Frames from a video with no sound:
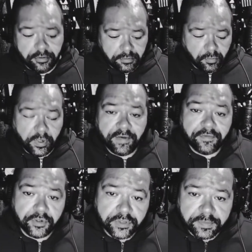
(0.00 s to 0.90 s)
whatever
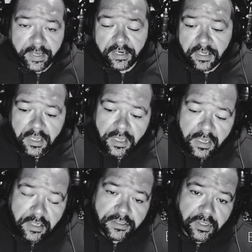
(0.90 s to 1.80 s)
you spent.
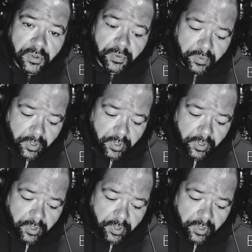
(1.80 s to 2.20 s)
So